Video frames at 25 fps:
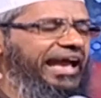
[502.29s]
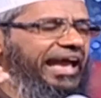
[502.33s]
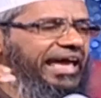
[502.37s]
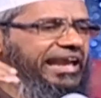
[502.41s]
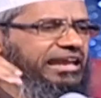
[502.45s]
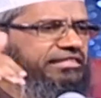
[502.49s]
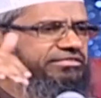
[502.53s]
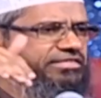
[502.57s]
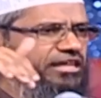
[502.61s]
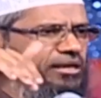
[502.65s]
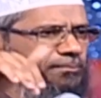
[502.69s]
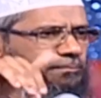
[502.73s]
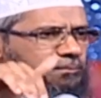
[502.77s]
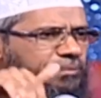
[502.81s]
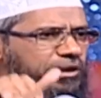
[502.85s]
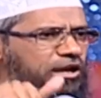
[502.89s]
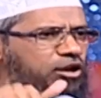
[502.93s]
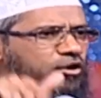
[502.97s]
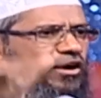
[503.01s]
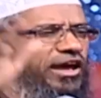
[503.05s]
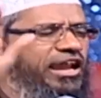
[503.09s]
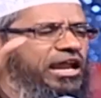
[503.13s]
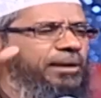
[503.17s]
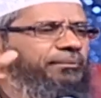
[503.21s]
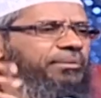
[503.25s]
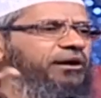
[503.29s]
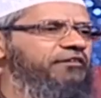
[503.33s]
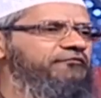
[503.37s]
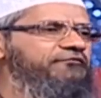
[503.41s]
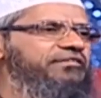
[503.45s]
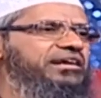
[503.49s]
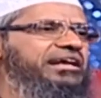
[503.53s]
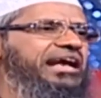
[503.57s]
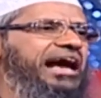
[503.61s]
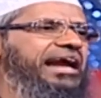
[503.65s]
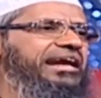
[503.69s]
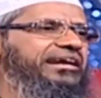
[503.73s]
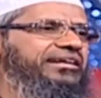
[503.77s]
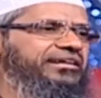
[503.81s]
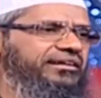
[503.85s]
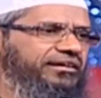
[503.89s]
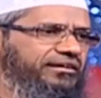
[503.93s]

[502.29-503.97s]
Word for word: Anything below and above we can't